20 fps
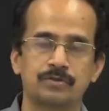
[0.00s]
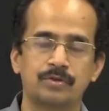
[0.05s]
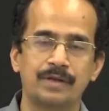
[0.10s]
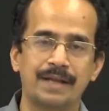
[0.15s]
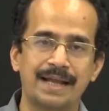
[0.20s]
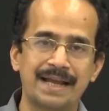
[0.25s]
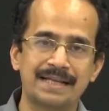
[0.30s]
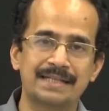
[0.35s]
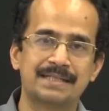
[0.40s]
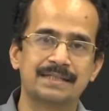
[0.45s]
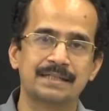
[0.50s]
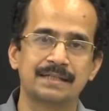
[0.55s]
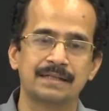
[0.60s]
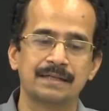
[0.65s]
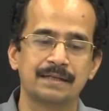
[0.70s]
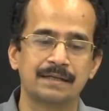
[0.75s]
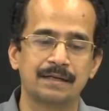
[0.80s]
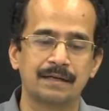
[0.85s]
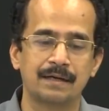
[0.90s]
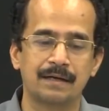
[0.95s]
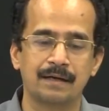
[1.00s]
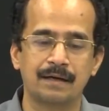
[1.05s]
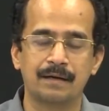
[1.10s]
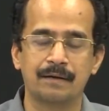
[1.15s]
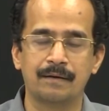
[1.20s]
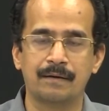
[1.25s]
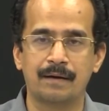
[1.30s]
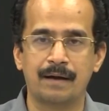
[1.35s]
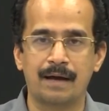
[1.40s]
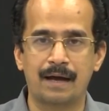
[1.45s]
Next
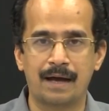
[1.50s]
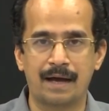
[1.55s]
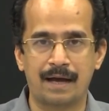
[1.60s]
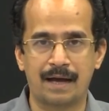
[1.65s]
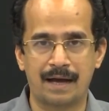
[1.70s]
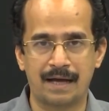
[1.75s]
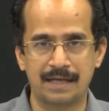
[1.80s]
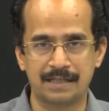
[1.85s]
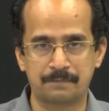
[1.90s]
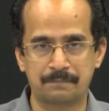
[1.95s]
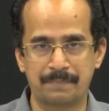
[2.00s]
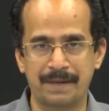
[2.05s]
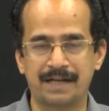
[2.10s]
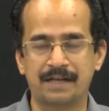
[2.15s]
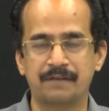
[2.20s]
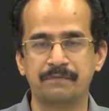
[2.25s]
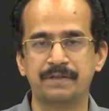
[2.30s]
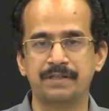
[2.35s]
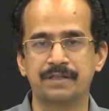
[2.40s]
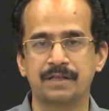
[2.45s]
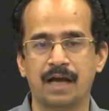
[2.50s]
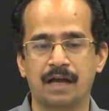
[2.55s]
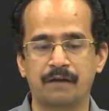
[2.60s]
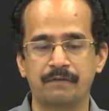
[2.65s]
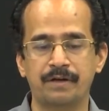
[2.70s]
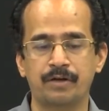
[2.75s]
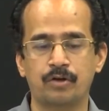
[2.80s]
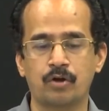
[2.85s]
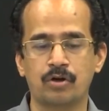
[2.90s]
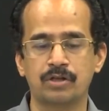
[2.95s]
uh, aspect which
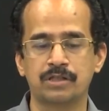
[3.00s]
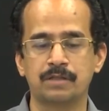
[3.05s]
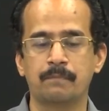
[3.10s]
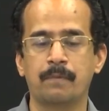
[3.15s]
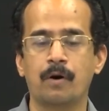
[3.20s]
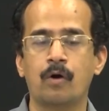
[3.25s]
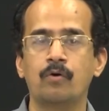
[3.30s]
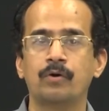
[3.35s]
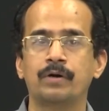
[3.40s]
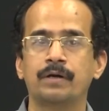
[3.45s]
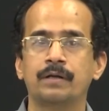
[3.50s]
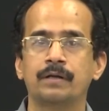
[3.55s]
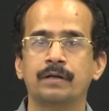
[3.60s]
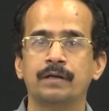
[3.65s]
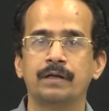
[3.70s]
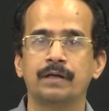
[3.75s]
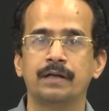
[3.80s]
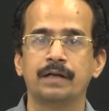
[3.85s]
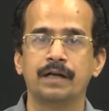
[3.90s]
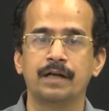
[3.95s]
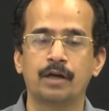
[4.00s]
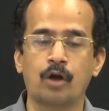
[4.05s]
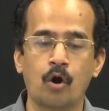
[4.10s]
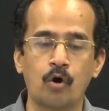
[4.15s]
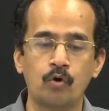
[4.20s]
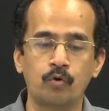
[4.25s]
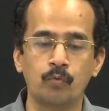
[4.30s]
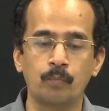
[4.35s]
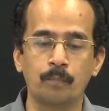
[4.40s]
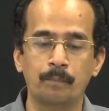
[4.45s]
Garvin talks about in
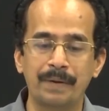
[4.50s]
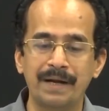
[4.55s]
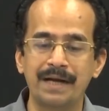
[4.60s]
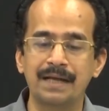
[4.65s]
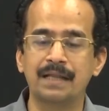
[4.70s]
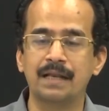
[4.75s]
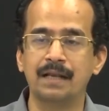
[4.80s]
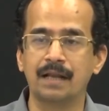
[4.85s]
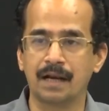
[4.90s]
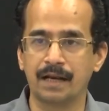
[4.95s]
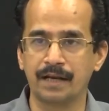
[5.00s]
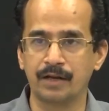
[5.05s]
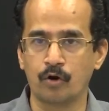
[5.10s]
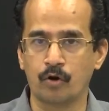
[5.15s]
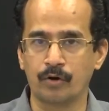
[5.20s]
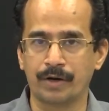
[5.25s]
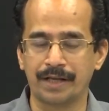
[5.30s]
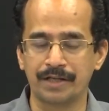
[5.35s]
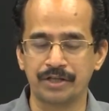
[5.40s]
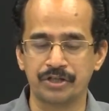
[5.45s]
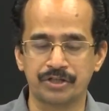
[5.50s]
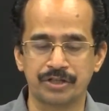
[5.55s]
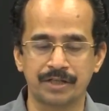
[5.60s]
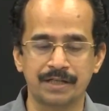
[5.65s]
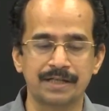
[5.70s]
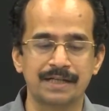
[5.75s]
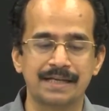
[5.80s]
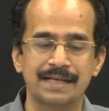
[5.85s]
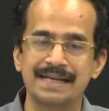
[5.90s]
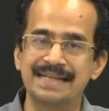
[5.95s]
order to build a learning
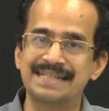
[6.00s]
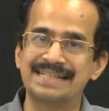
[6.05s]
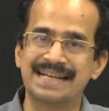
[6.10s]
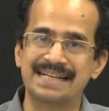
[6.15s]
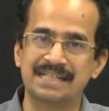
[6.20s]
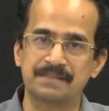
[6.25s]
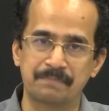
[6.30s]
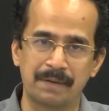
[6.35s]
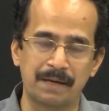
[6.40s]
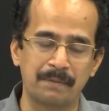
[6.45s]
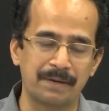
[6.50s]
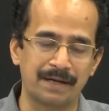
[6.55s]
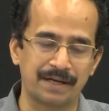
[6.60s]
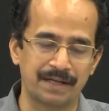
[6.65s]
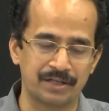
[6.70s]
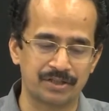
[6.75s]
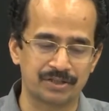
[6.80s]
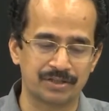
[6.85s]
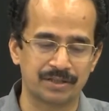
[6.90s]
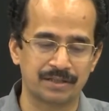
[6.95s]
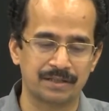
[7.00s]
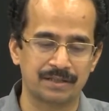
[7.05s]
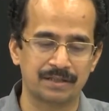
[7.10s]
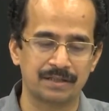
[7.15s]
organization is experimentation.